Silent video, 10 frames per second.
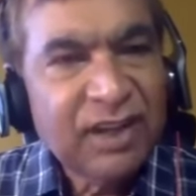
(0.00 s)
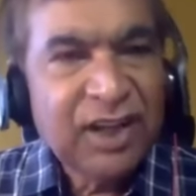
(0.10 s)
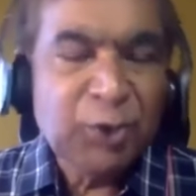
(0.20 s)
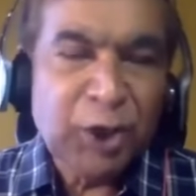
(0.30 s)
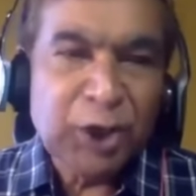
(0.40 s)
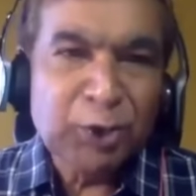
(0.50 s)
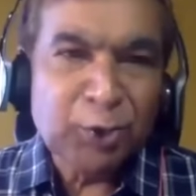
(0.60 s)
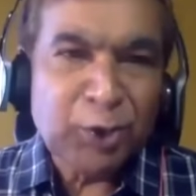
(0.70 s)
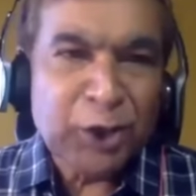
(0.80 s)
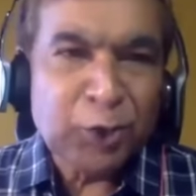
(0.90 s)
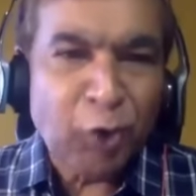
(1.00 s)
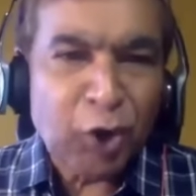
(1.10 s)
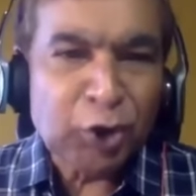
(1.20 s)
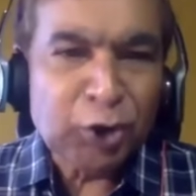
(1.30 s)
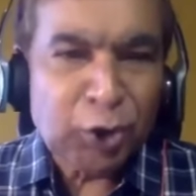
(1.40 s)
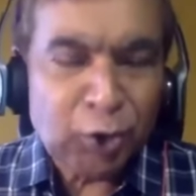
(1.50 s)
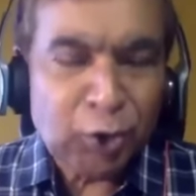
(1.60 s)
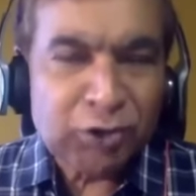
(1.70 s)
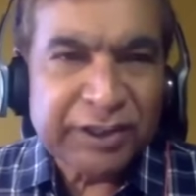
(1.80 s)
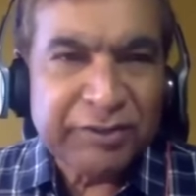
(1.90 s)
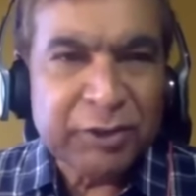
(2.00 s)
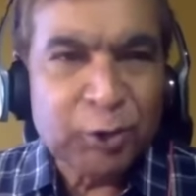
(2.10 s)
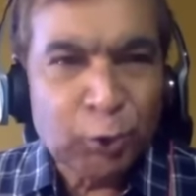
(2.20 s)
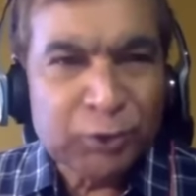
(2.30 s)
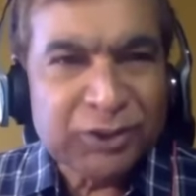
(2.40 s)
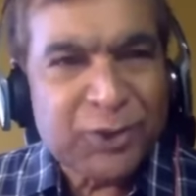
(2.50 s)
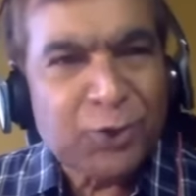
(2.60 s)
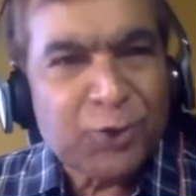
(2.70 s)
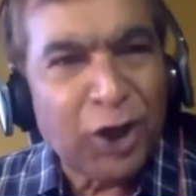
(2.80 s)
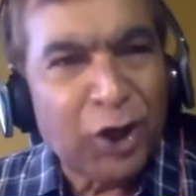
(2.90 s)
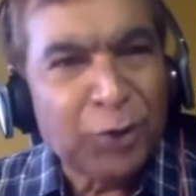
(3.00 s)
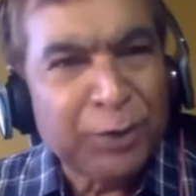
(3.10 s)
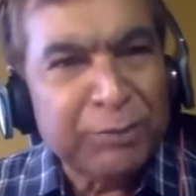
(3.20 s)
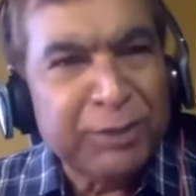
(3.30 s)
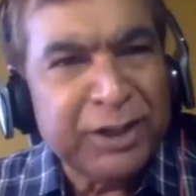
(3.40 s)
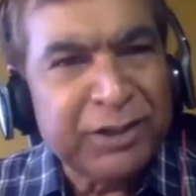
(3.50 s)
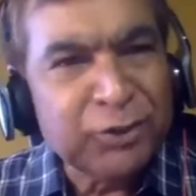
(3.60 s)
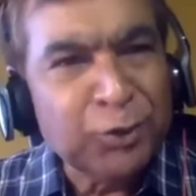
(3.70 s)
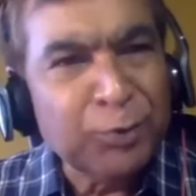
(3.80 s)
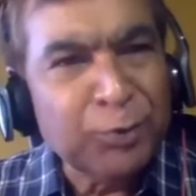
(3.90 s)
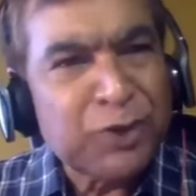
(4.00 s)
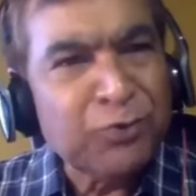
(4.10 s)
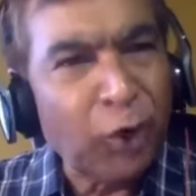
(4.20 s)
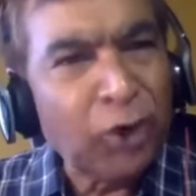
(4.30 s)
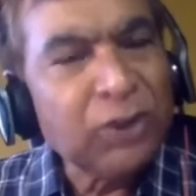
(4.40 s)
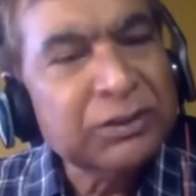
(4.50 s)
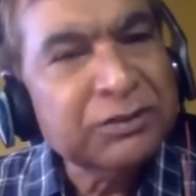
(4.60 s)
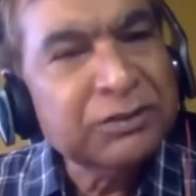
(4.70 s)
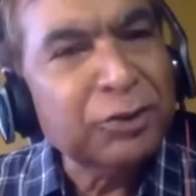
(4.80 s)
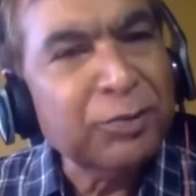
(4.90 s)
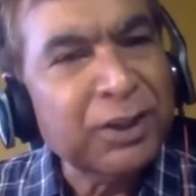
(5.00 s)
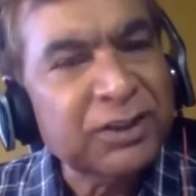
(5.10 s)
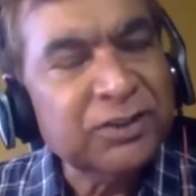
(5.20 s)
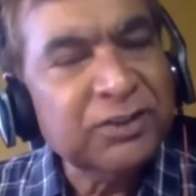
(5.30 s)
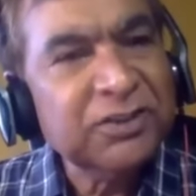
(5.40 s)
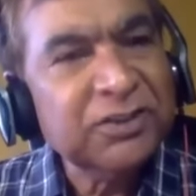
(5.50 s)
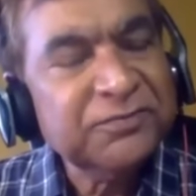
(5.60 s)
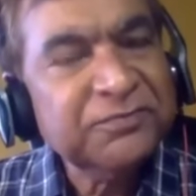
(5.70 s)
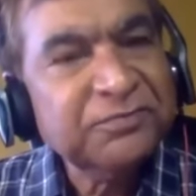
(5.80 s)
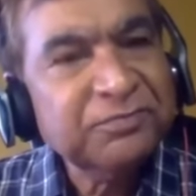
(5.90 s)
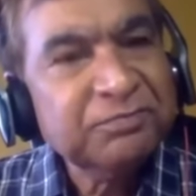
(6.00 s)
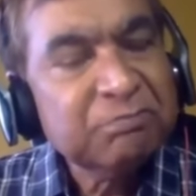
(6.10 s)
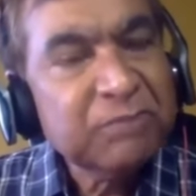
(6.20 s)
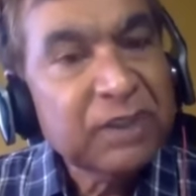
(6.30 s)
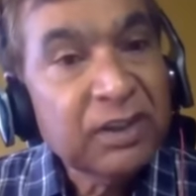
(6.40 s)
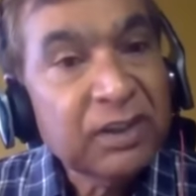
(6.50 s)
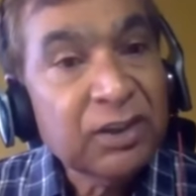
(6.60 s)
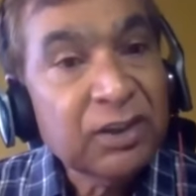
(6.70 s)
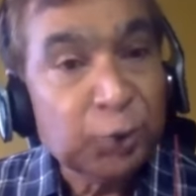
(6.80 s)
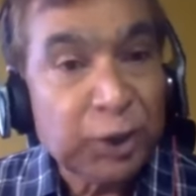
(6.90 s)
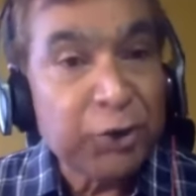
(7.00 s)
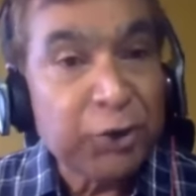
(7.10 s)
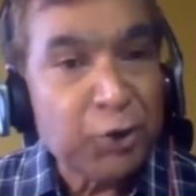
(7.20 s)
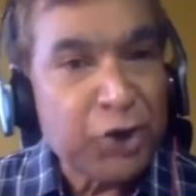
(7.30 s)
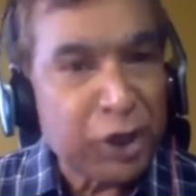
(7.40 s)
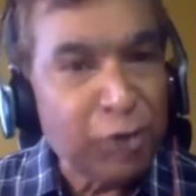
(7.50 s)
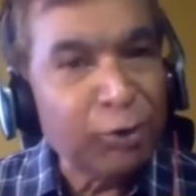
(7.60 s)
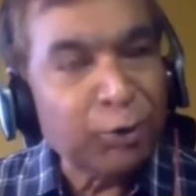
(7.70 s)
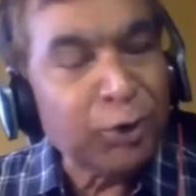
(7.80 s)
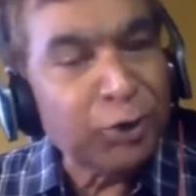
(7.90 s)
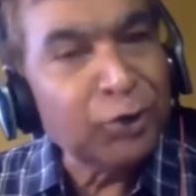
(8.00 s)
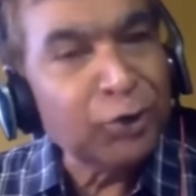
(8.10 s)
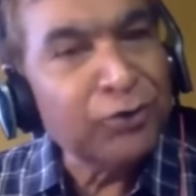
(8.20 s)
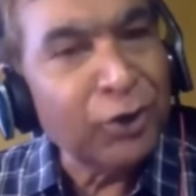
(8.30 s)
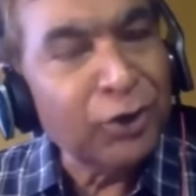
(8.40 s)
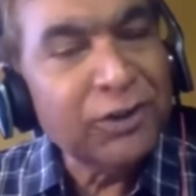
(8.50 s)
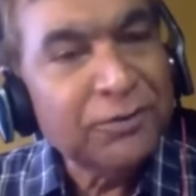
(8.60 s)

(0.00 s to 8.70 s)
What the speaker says: You had no right to walk on the roads. There were rules as to how many meters you must walk from others so that your shadow also does not fall.